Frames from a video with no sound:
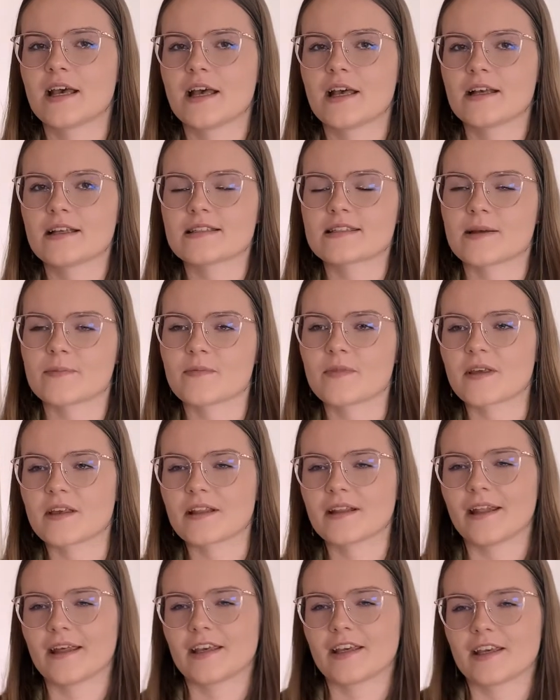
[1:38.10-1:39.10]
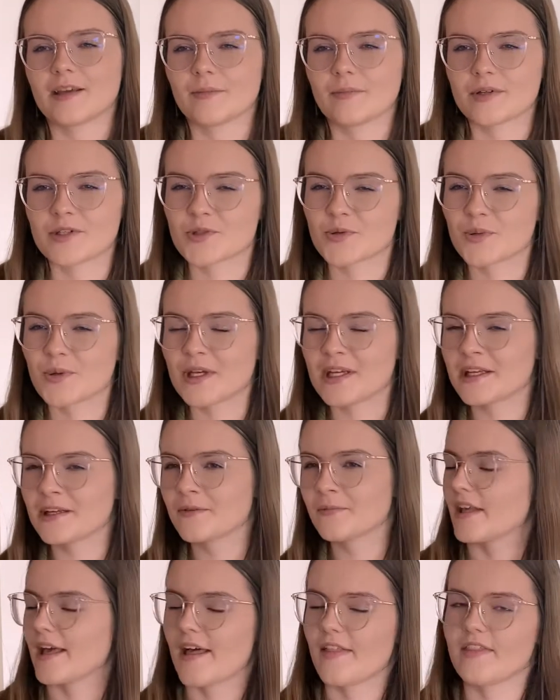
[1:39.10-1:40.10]
something like in
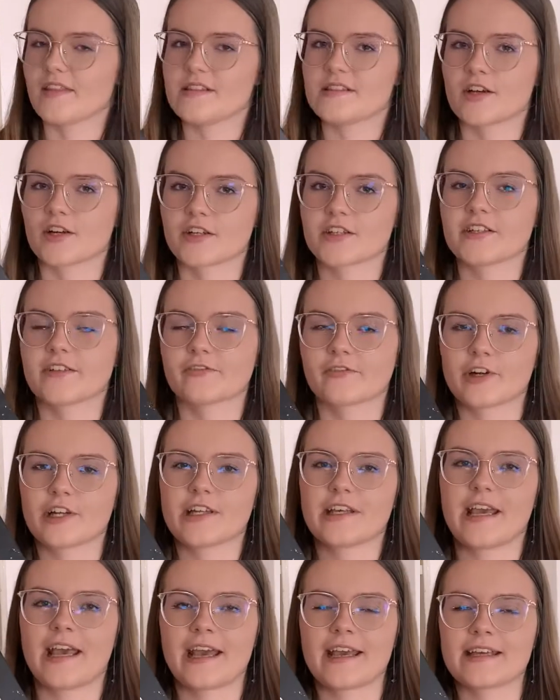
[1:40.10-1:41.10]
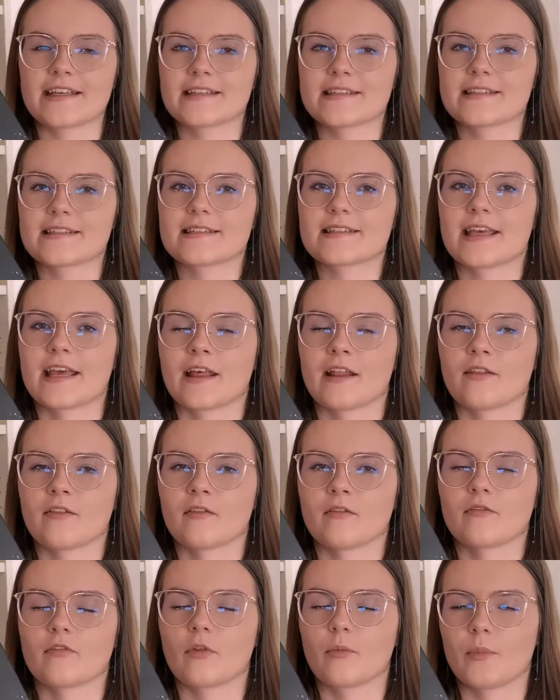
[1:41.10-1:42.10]
between. Yeah, these are different castes,
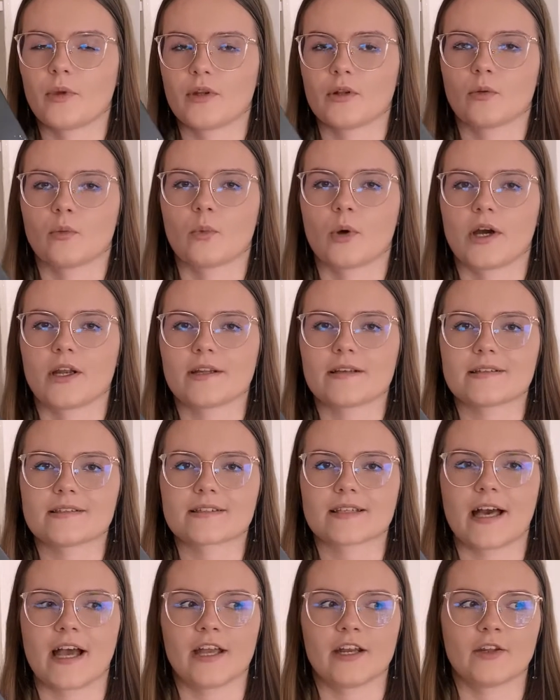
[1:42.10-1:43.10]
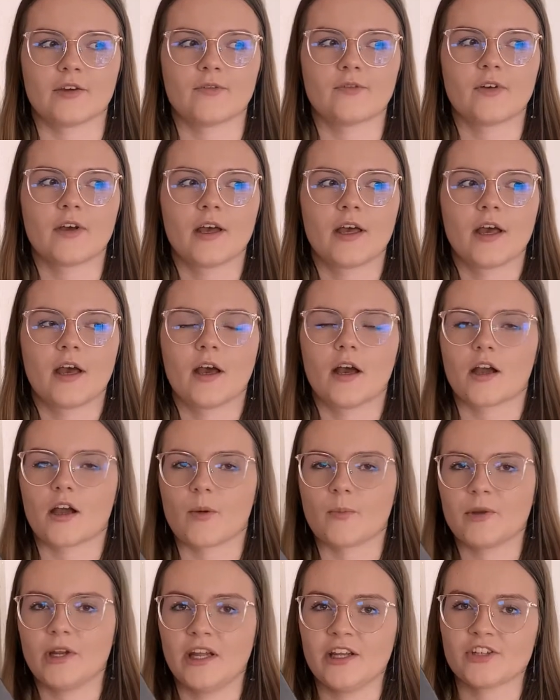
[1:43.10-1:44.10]
and the middle one is kind of a
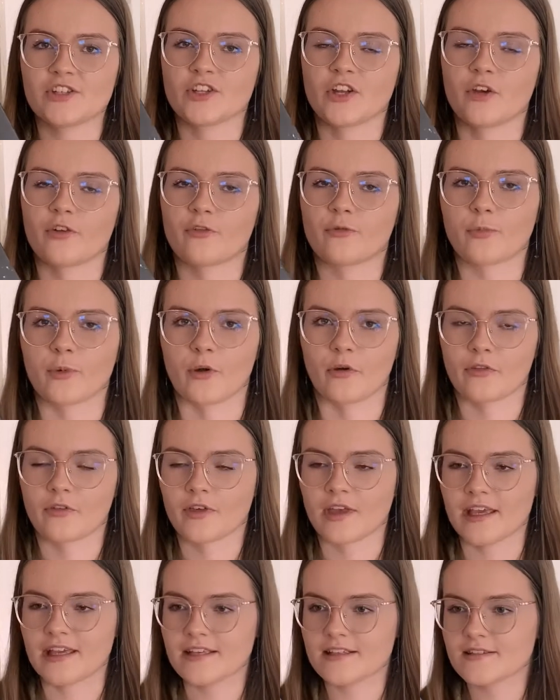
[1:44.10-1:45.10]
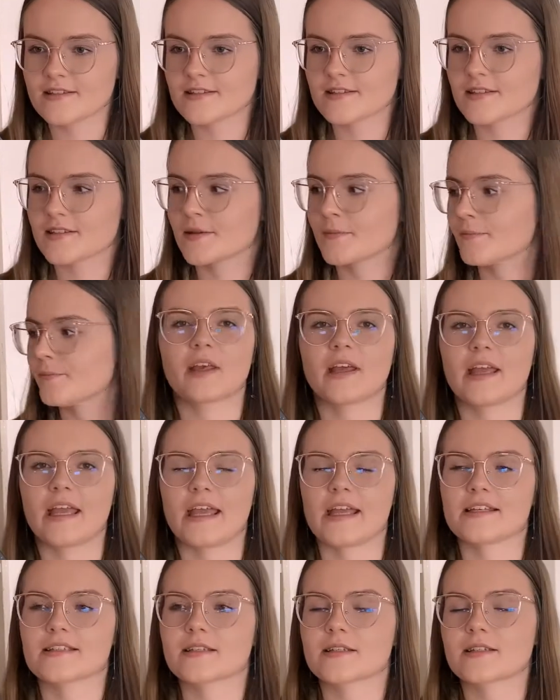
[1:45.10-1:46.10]
combination of both castes.
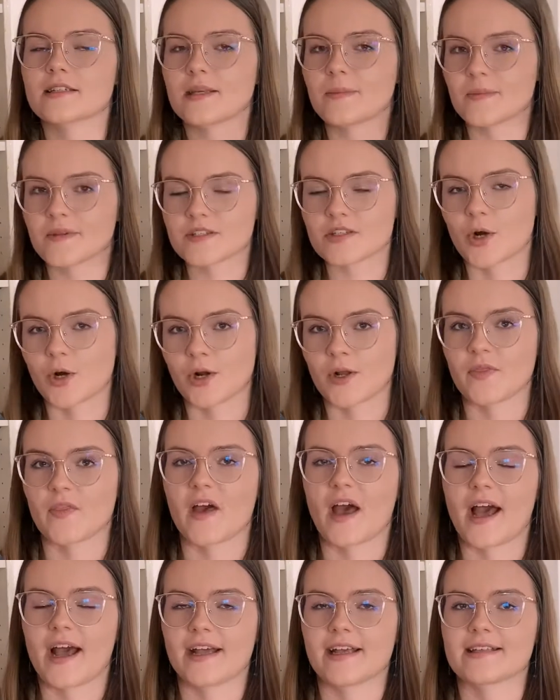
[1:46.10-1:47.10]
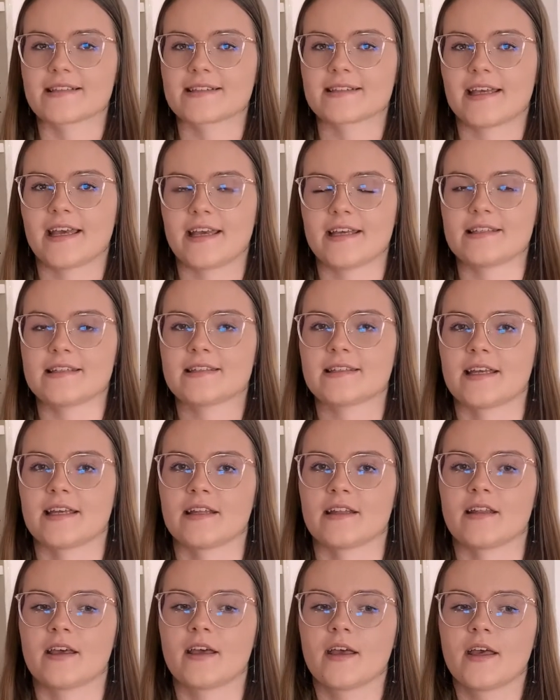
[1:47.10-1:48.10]
And demons are the highest caste,
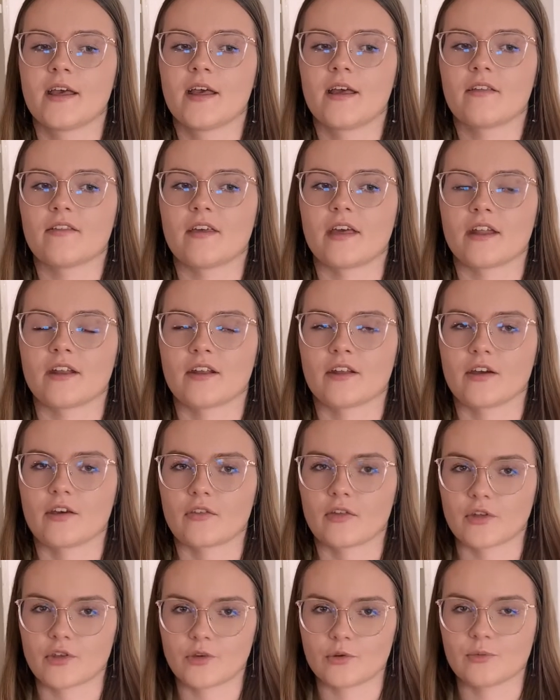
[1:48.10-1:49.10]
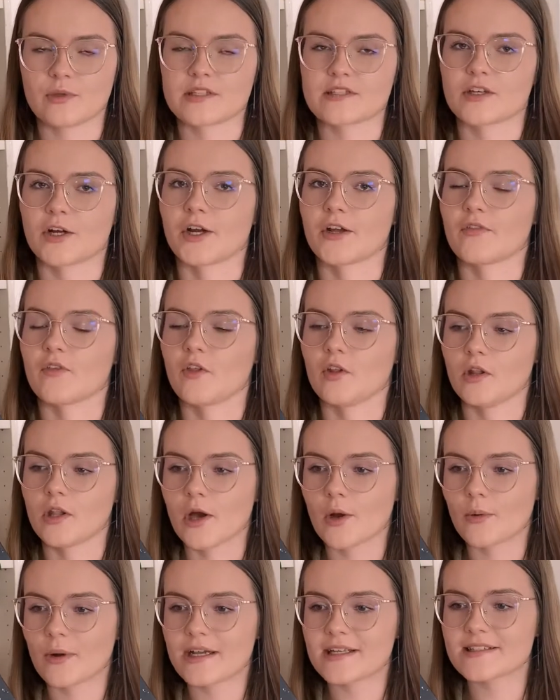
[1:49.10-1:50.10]
and then the humans are the
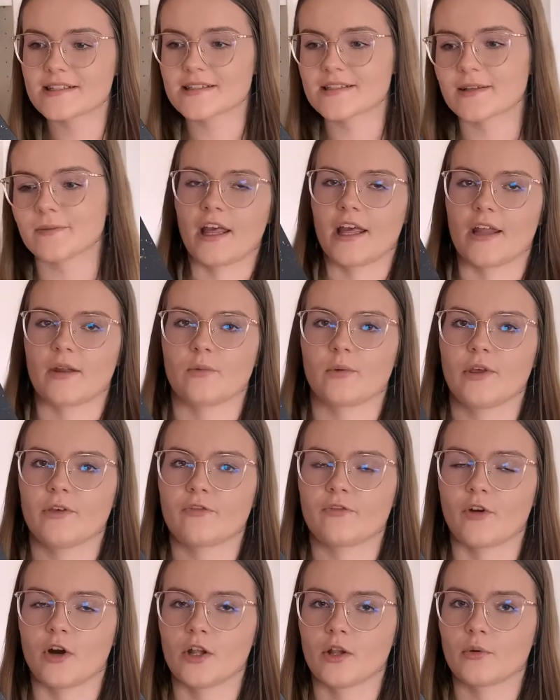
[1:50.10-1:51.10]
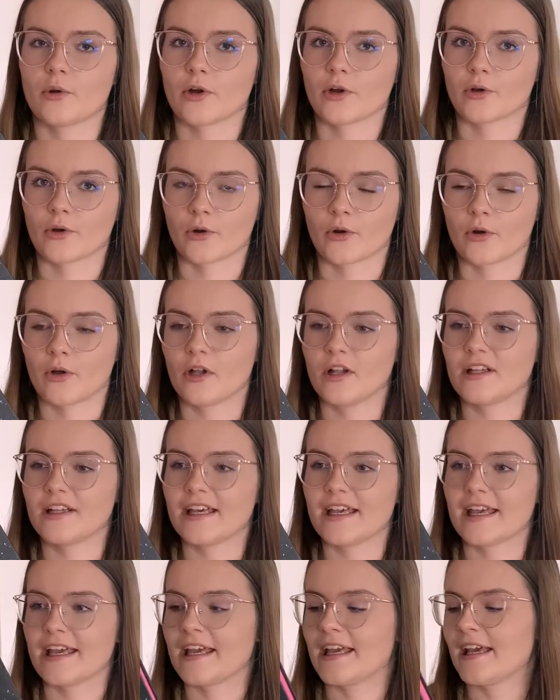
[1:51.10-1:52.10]
lowest. And we follow a girl
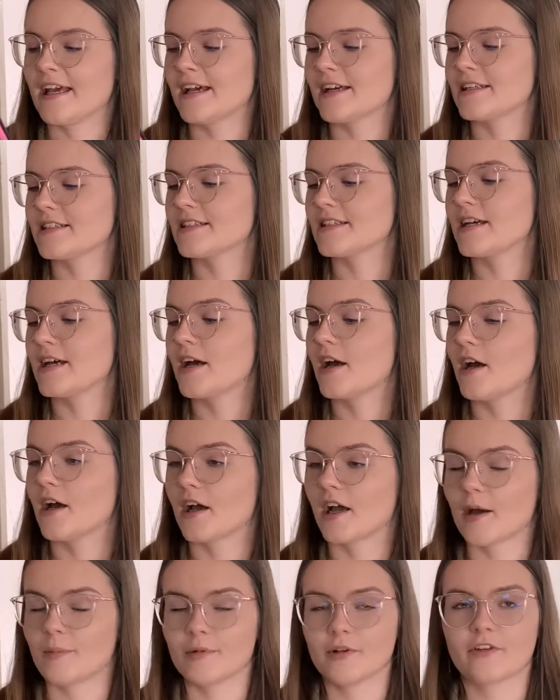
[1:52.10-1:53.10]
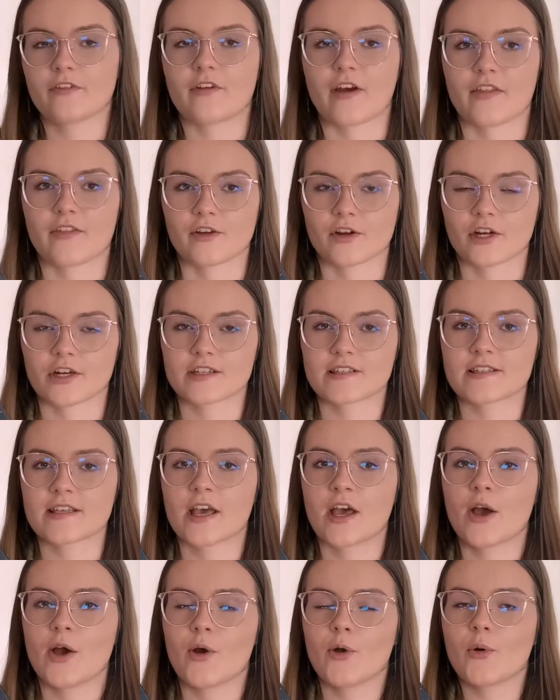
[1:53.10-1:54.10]
and a couple of others
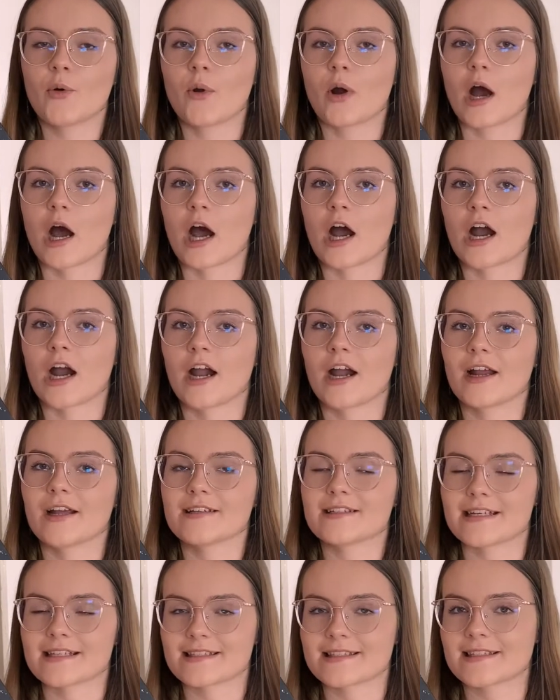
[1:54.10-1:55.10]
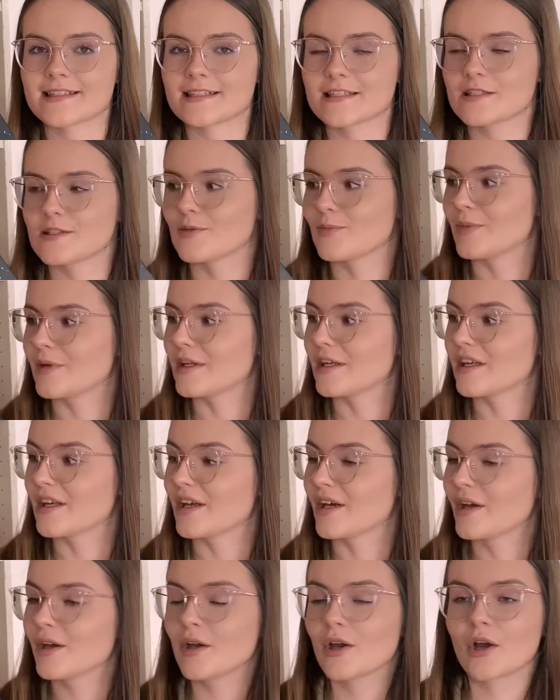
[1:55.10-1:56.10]
who are destined to
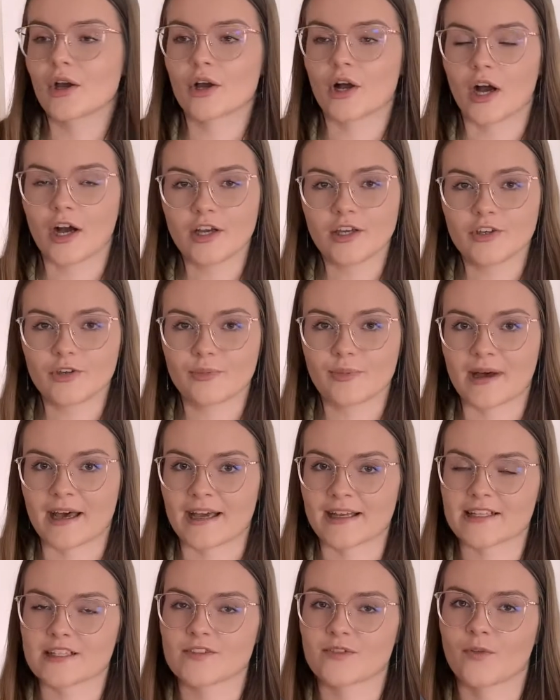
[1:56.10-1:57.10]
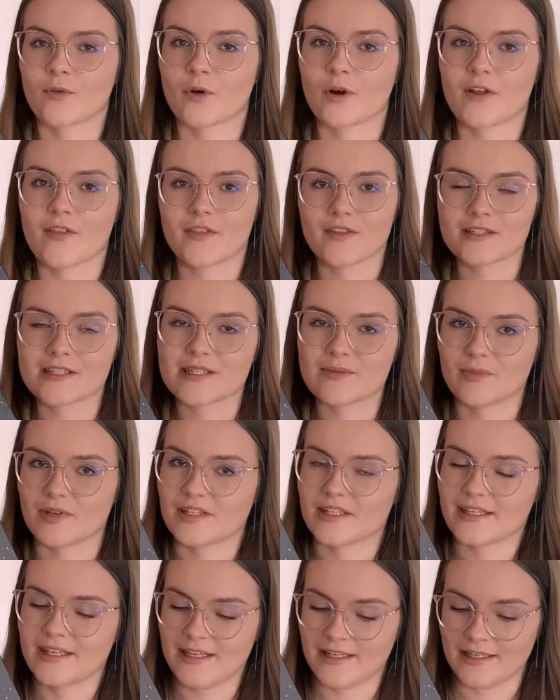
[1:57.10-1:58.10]
be concubines for the
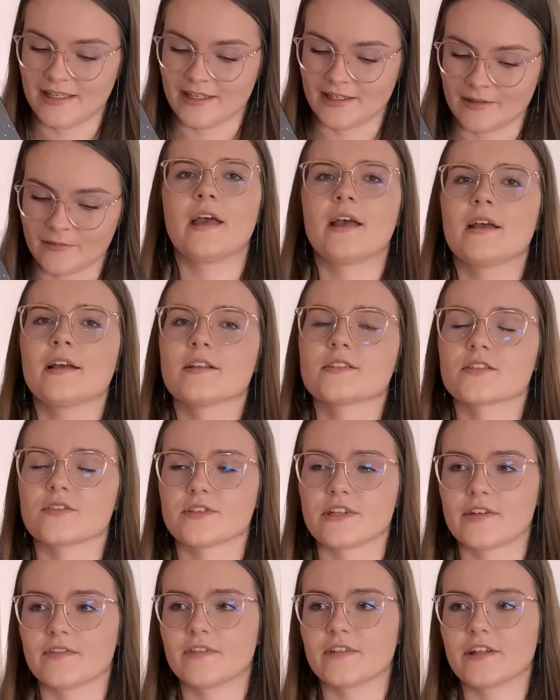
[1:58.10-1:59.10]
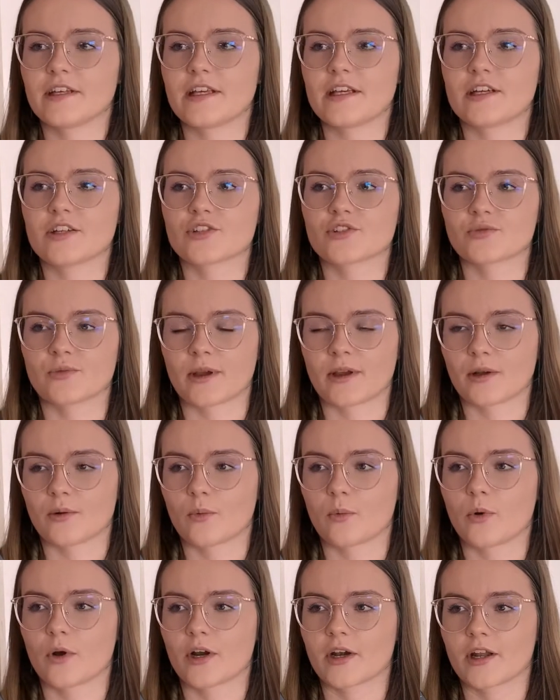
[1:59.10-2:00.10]
demon king. So definitely a trigger
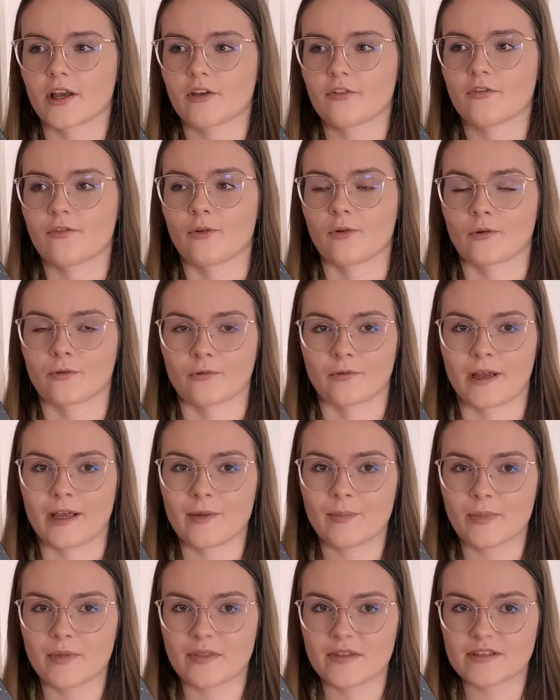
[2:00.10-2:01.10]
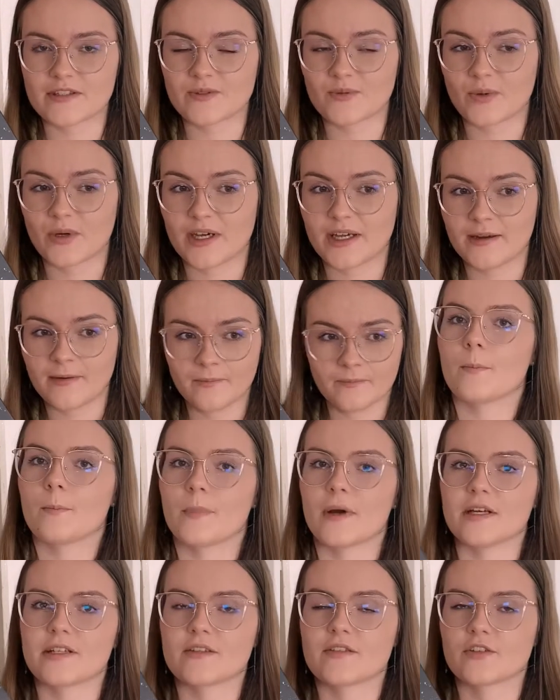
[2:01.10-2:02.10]
warning for rape in this one,
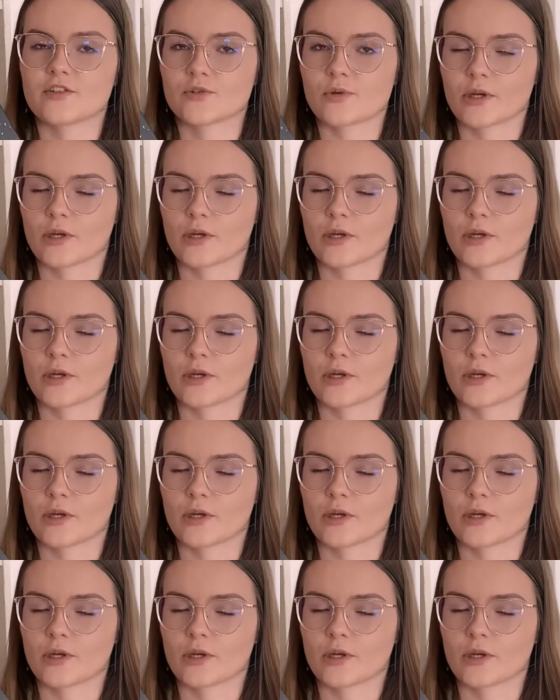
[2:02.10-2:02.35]
but the trigger